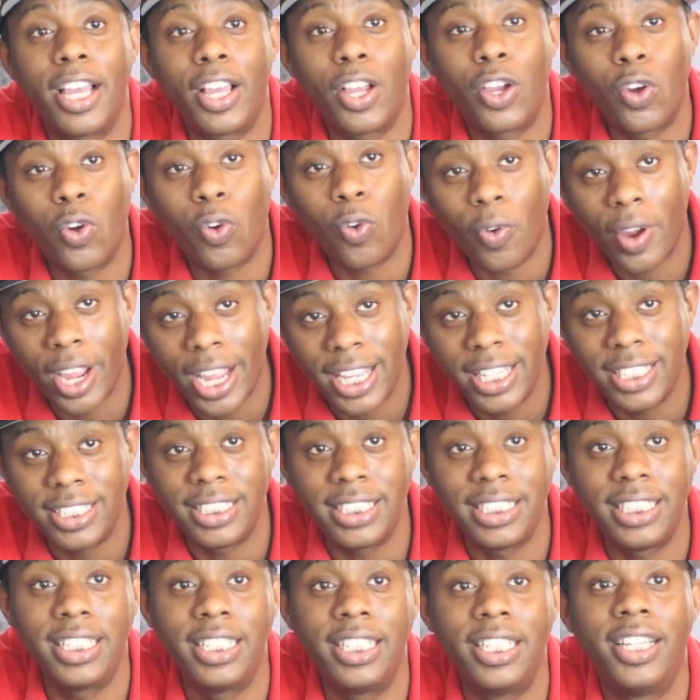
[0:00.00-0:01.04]

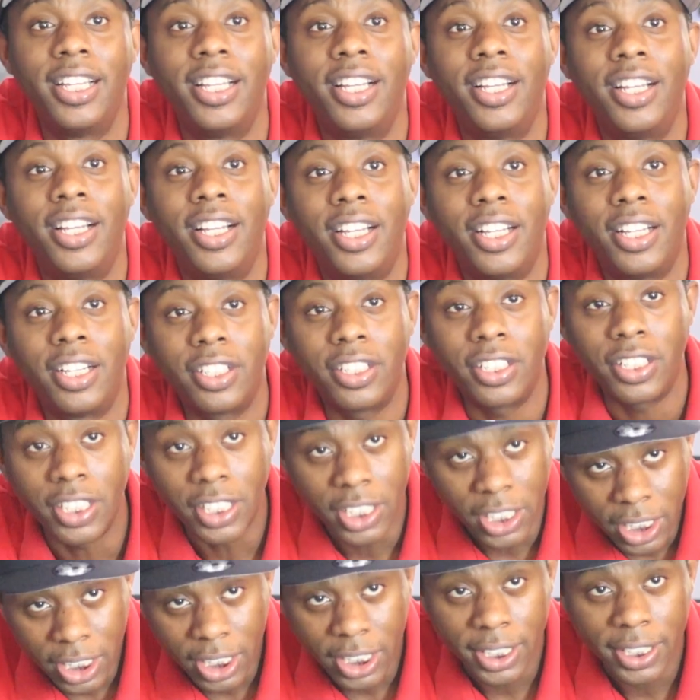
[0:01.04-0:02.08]
crazy
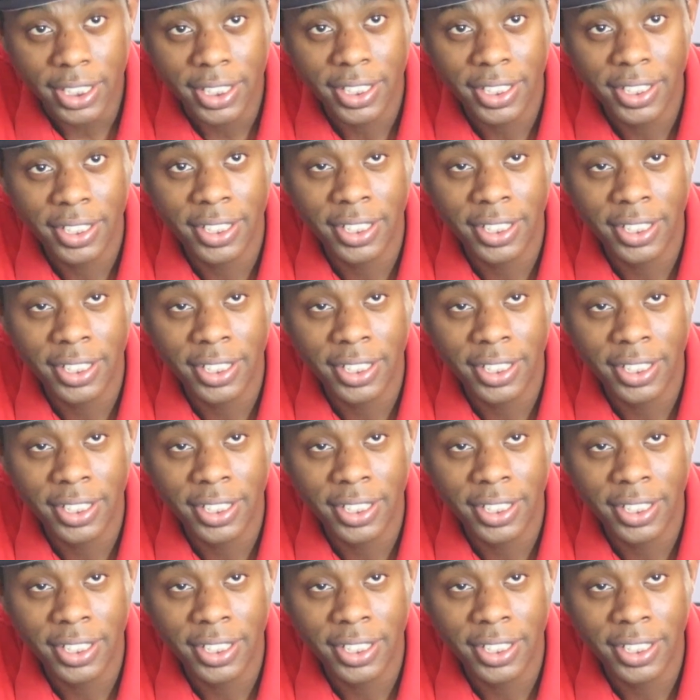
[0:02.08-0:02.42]
good.